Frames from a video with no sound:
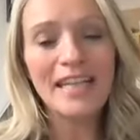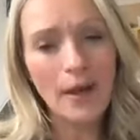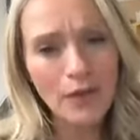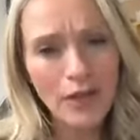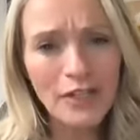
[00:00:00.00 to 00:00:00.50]

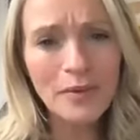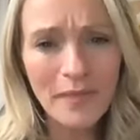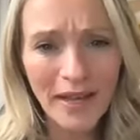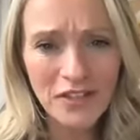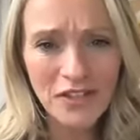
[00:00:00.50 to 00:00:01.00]
Now, can you
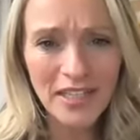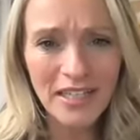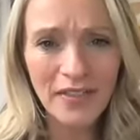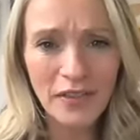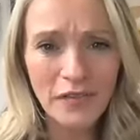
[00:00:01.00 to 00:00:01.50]

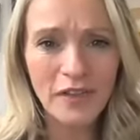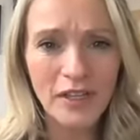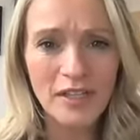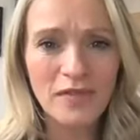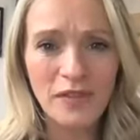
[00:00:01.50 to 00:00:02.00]
imagine in the
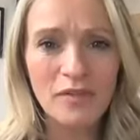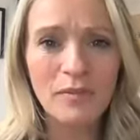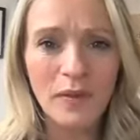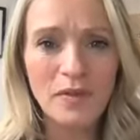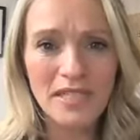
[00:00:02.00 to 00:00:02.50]
first few
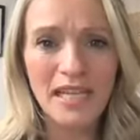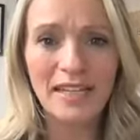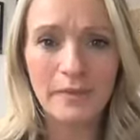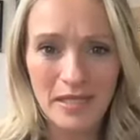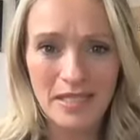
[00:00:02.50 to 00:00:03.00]
months
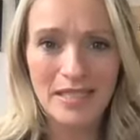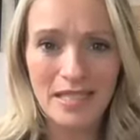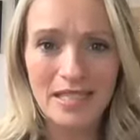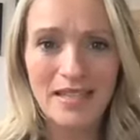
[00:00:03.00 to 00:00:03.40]
telling businesses